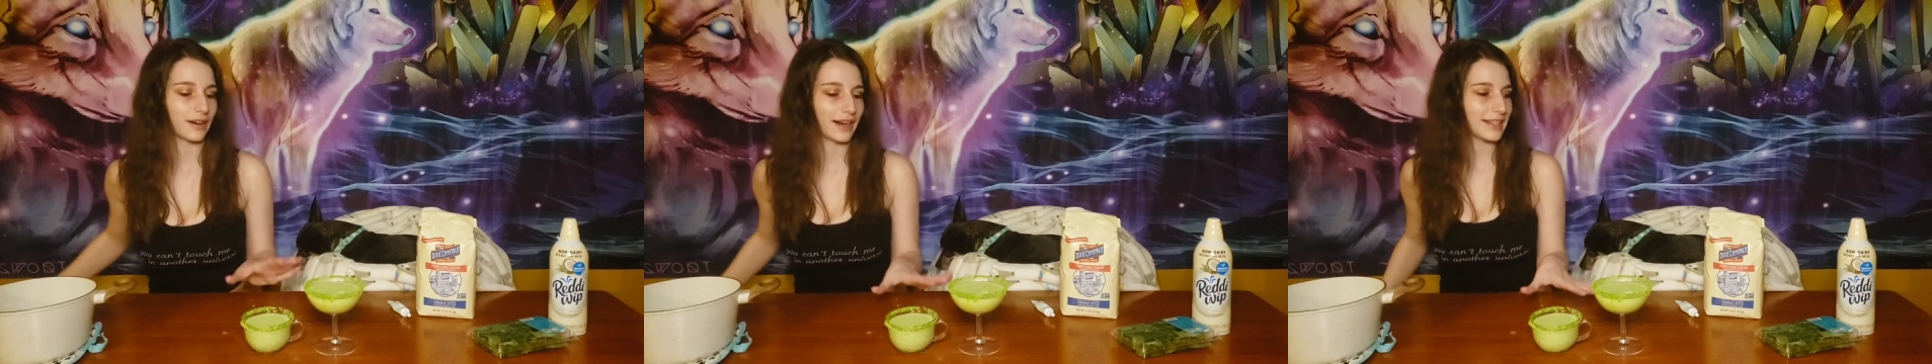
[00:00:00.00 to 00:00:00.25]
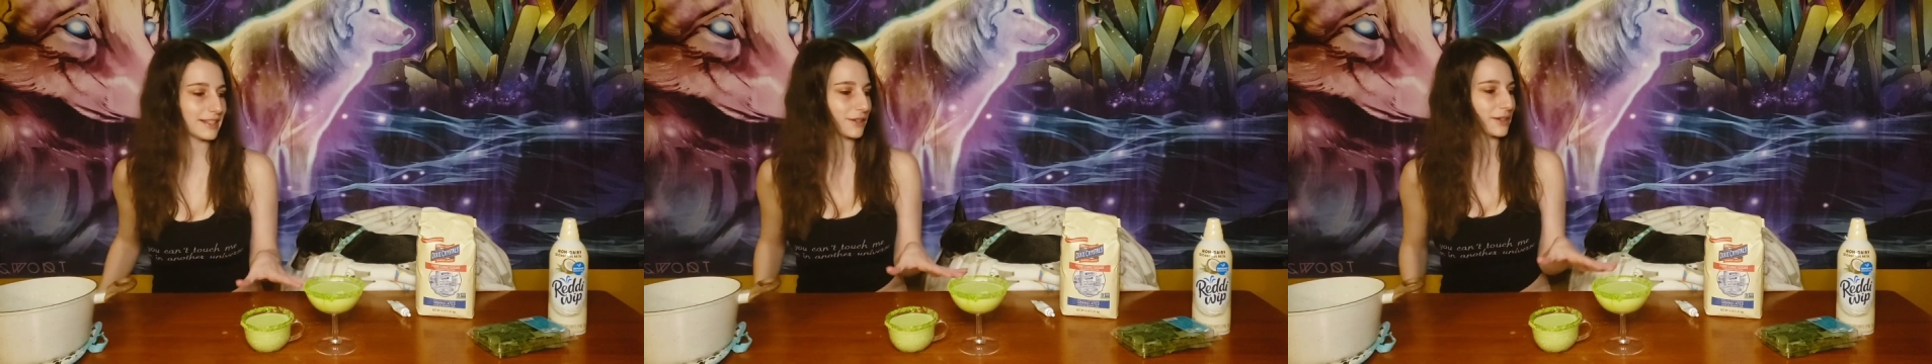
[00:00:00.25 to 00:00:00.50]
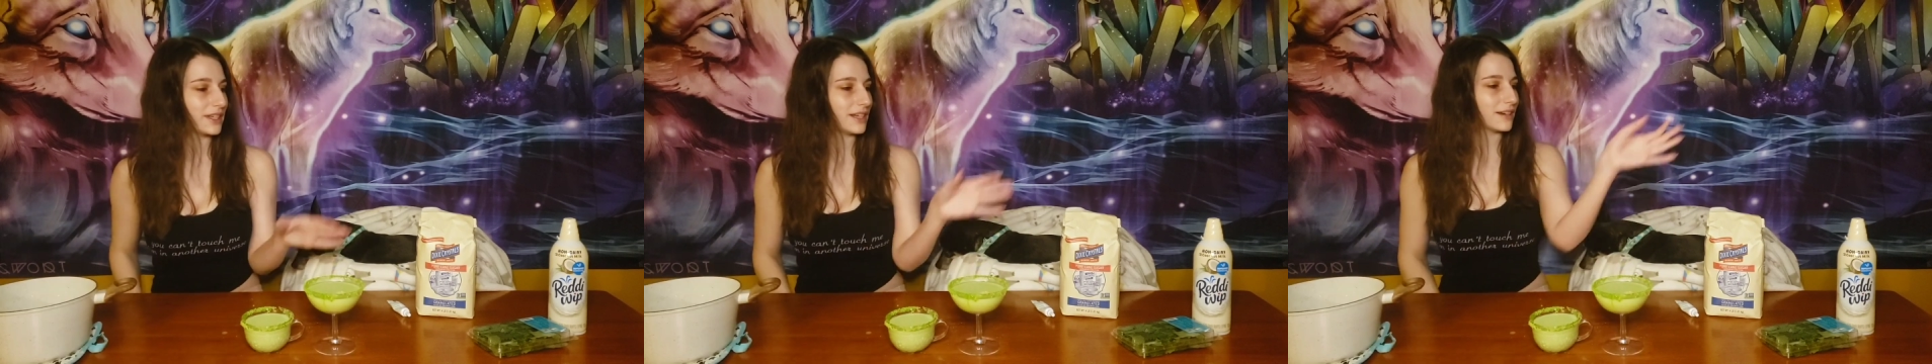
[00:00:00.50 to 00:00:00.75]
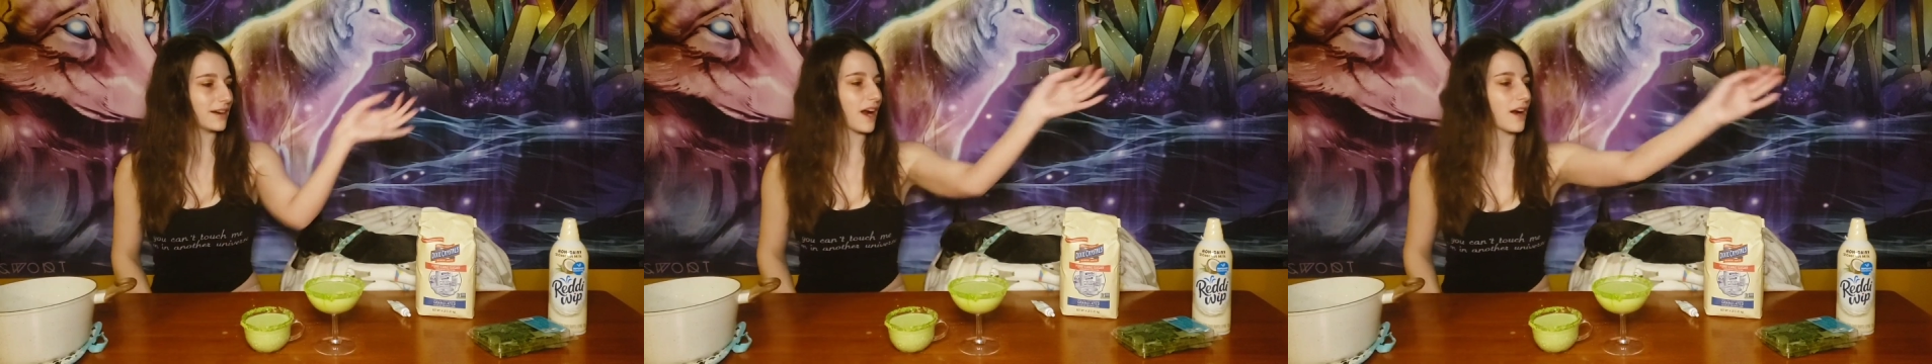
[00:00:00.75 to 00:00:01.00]
Alright, so
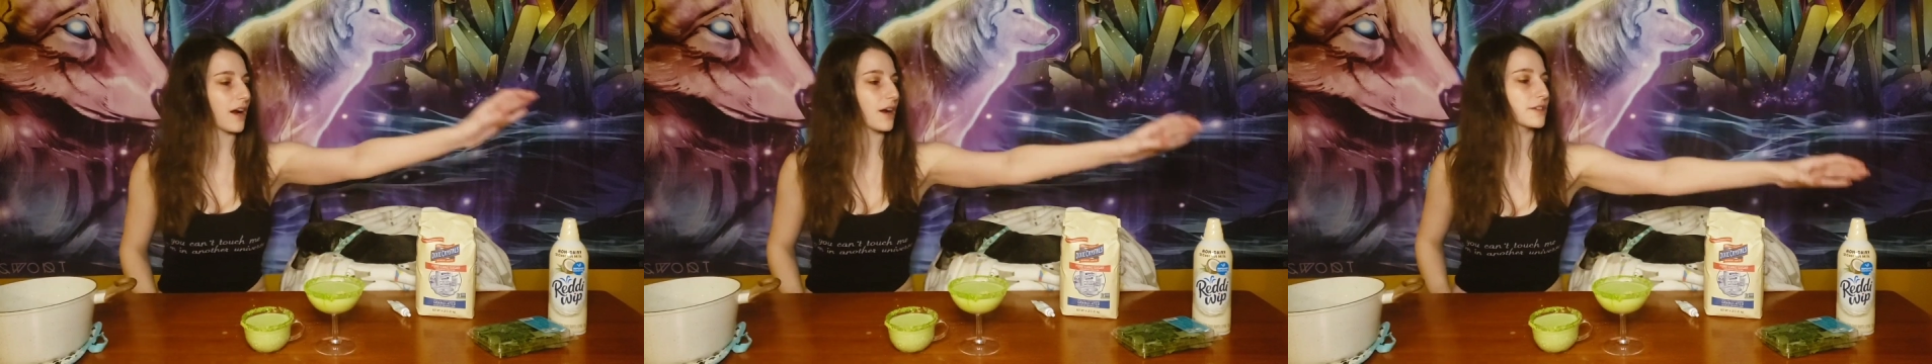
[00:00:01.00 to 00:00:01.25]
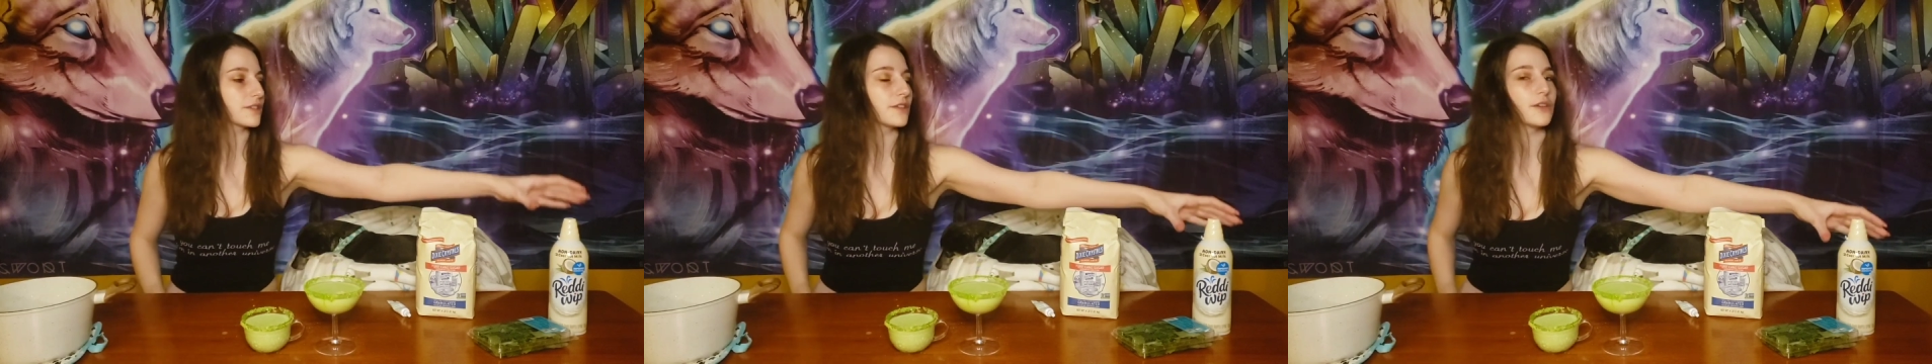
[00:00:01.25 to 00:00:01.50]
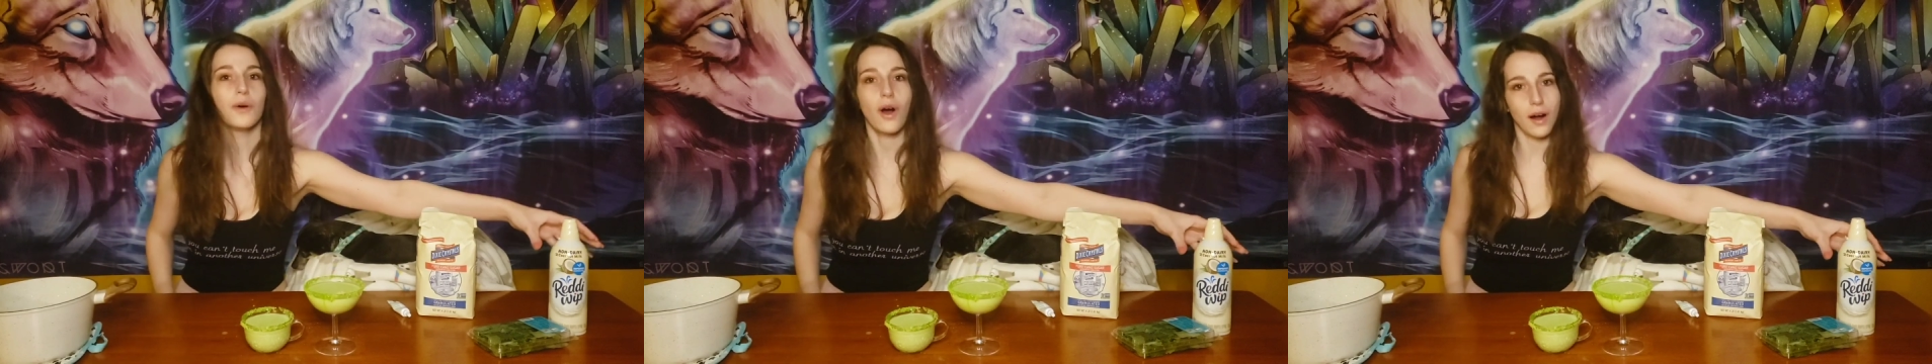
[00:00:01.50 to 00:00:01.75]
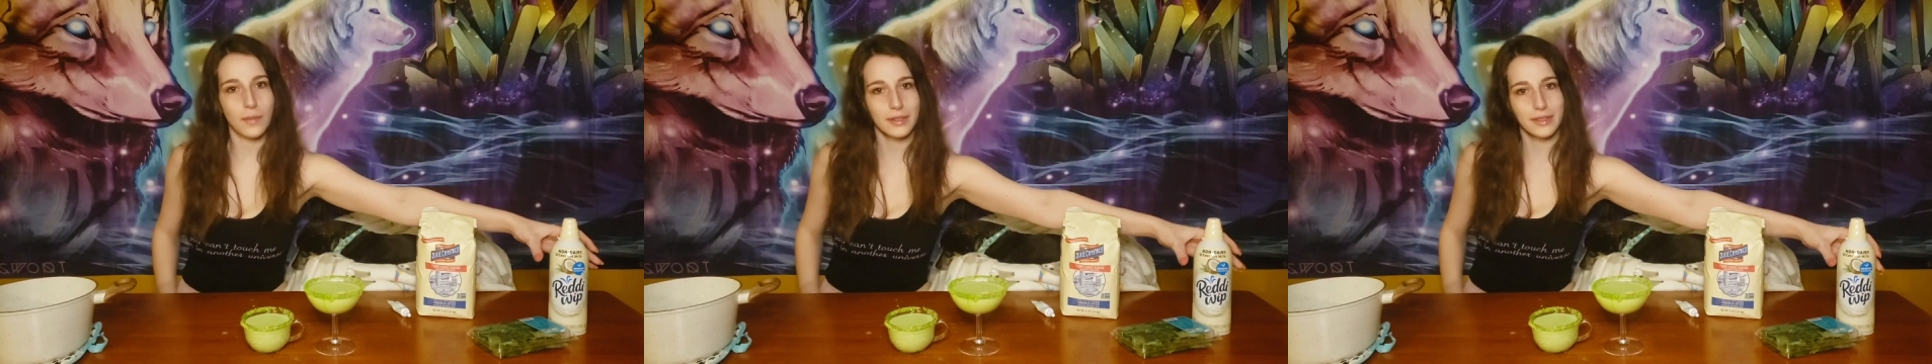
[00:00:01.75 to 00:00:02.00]
here are our 2
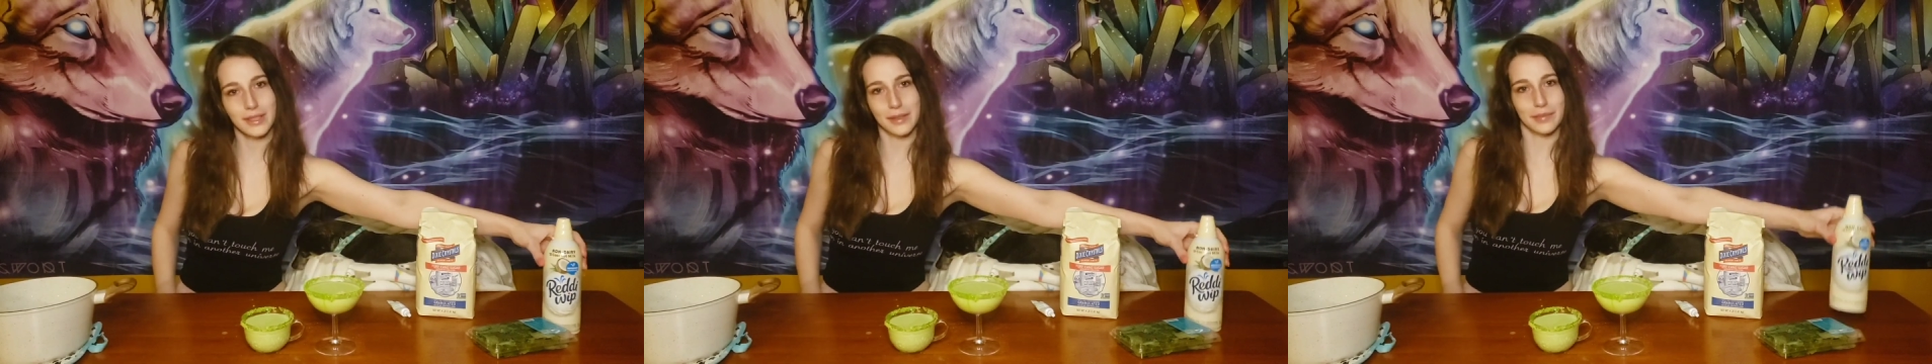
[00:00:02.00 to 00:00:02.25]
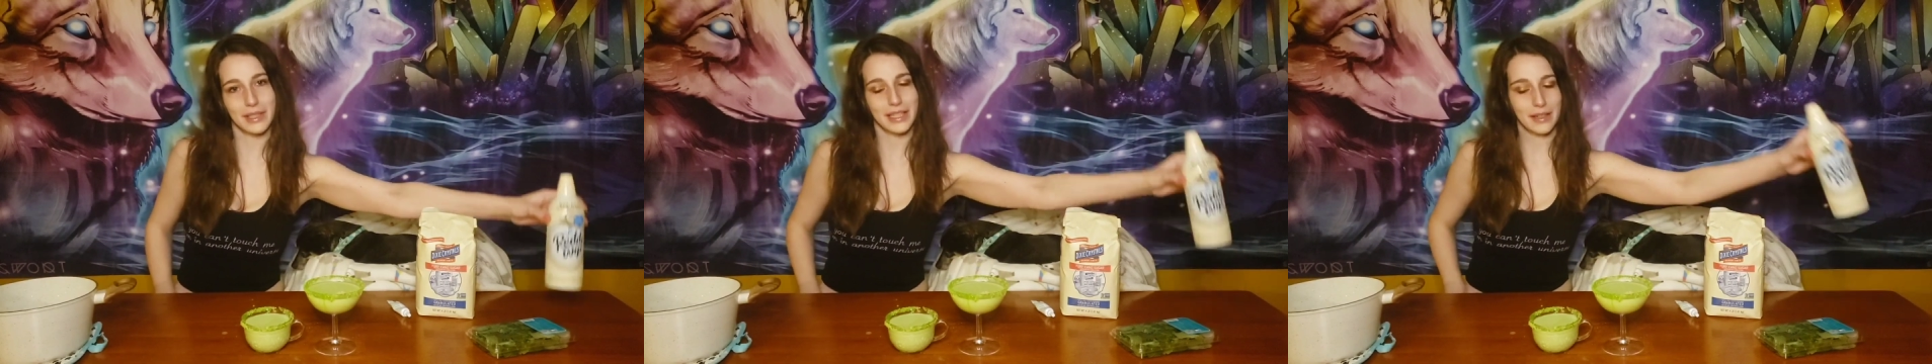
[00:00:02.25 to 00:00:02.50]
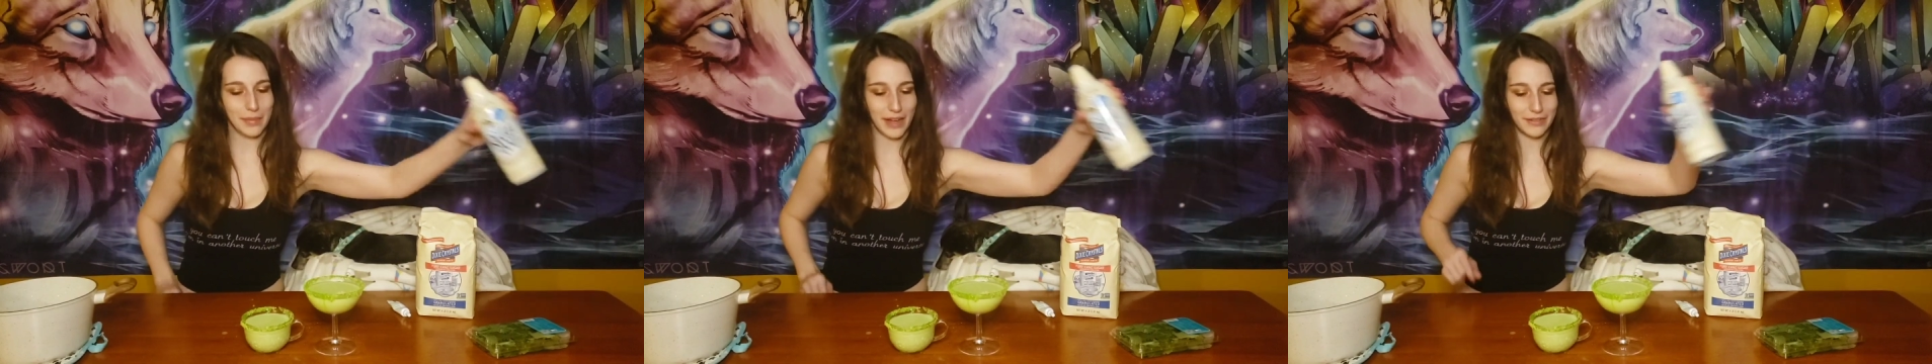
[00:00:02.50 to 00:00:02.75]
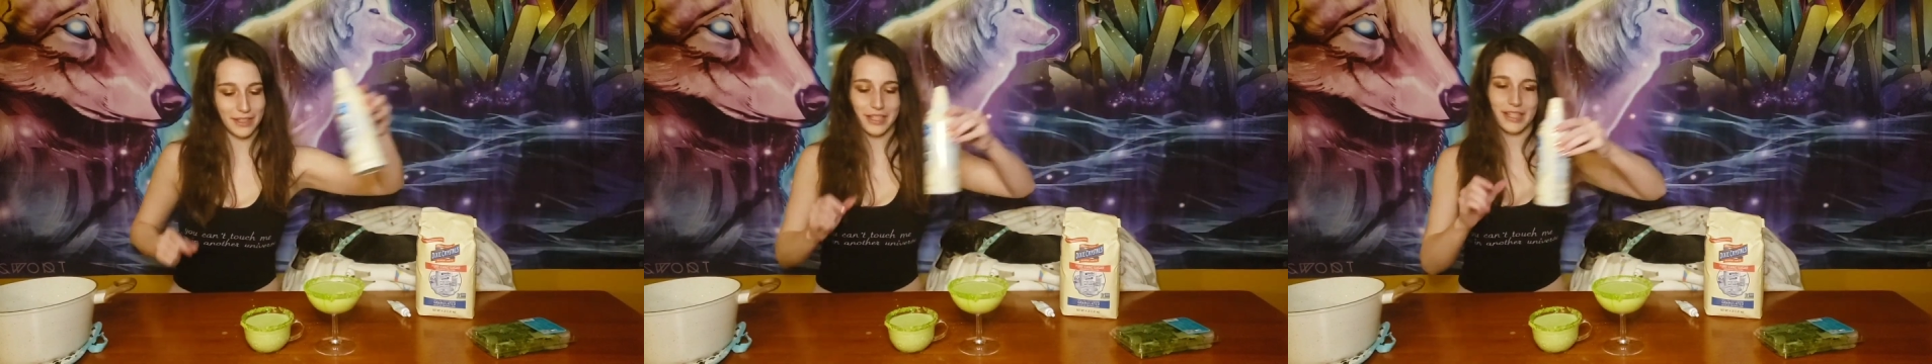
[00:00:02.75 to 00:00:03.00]
almost completed
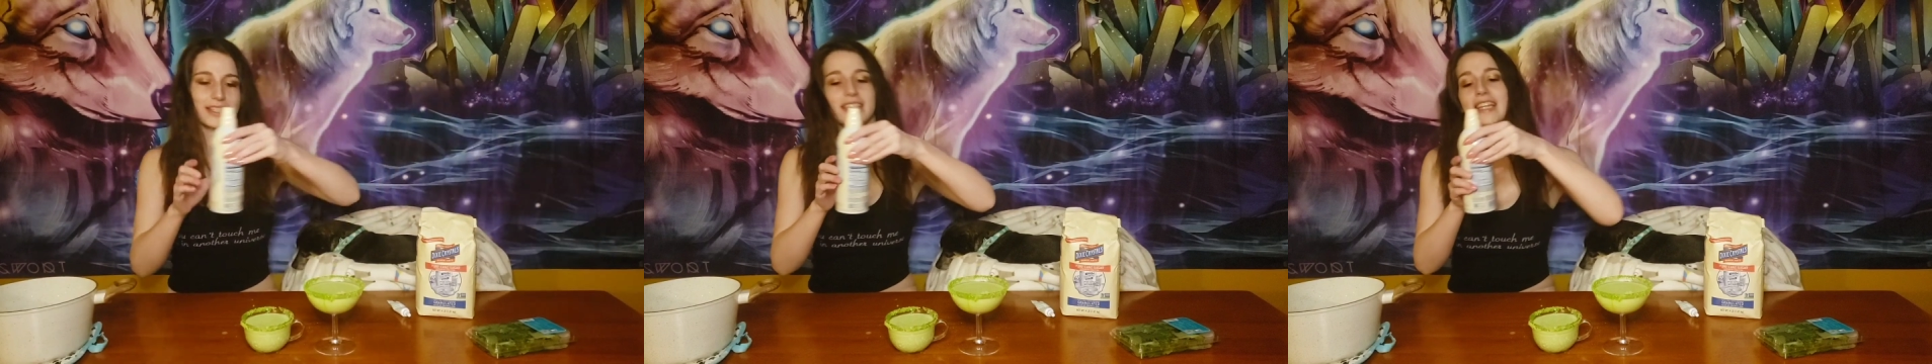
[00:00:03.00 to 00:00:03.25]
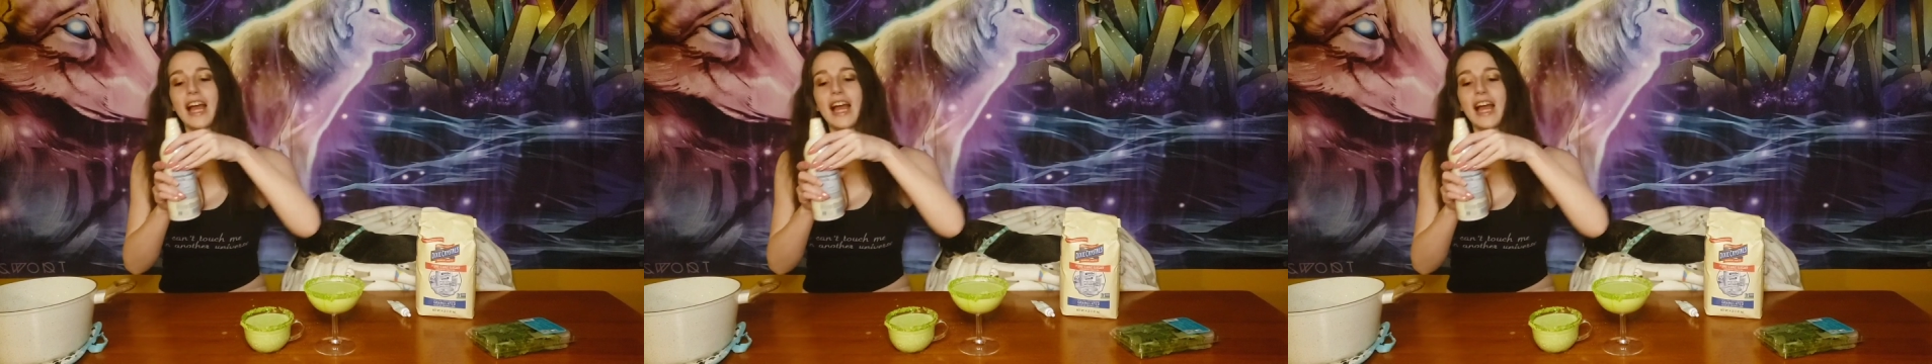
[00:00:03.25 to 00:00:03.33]
beverages.